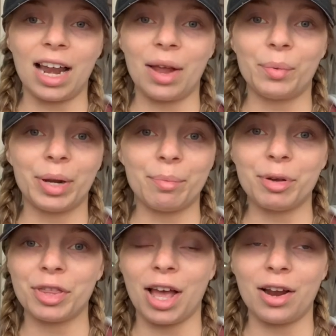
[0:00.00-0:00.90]
I wouldn't
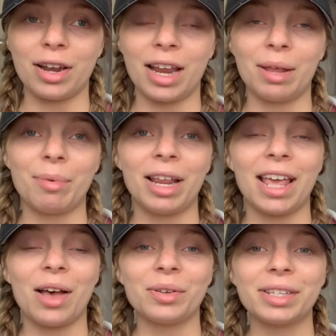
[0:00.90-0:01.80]
put that on anybody
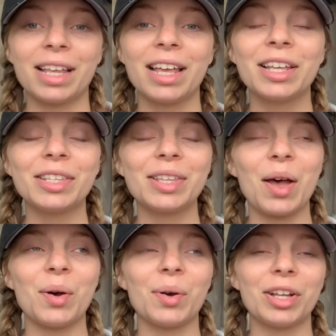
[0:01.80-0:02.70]
else,
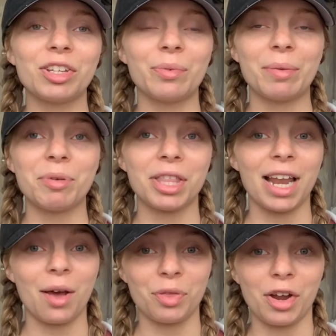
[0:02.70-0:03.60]
so I just want to put that
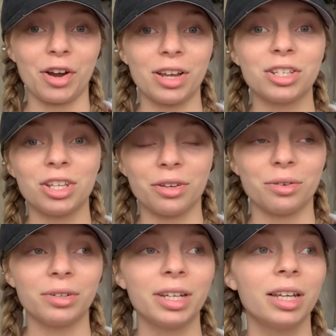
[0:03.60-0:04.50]
out there too.